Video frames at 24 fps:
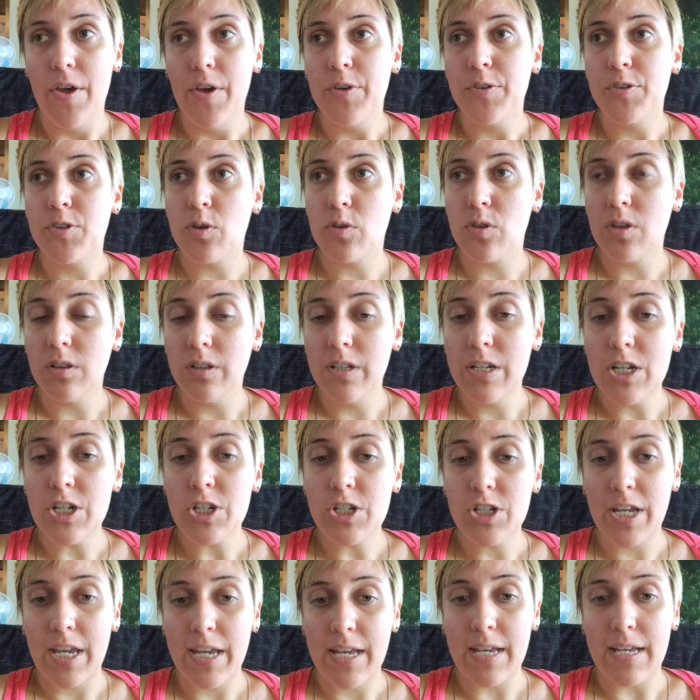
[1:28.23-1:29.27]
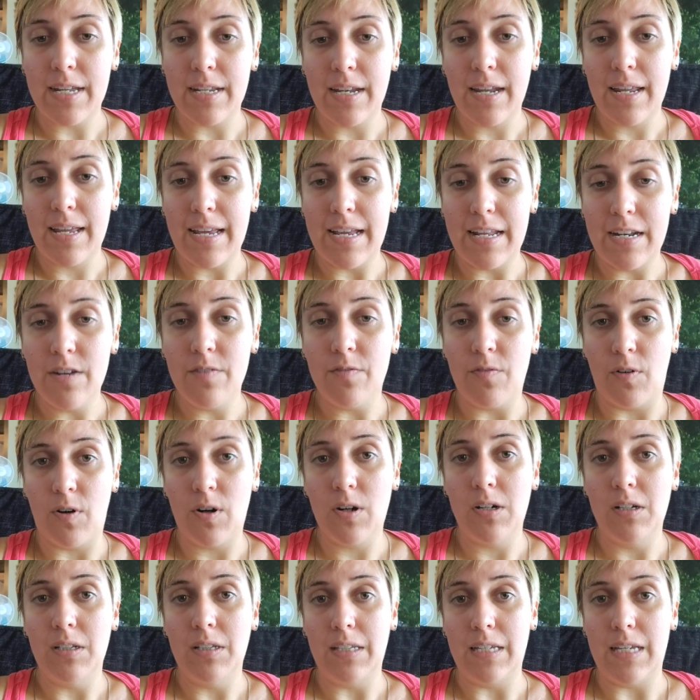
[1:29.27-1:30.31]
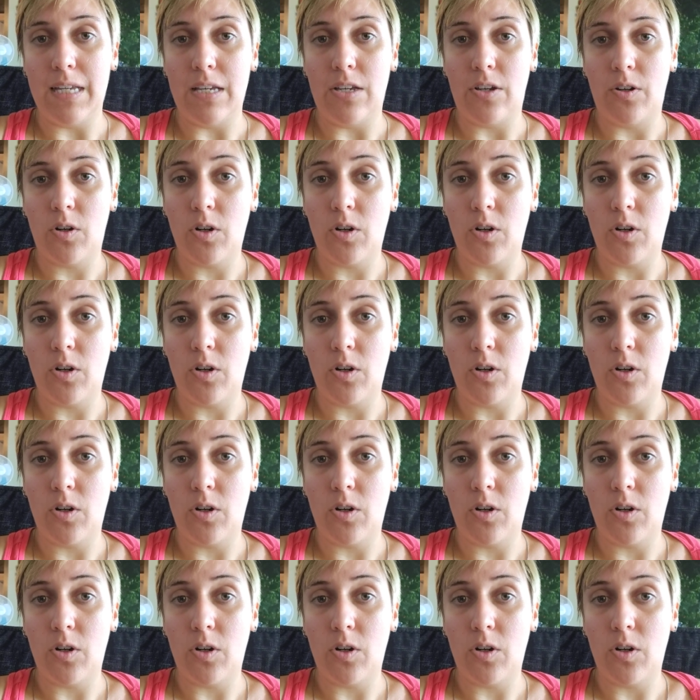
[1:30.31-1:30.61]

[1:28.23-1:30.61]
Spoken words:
So the leash can inadvertently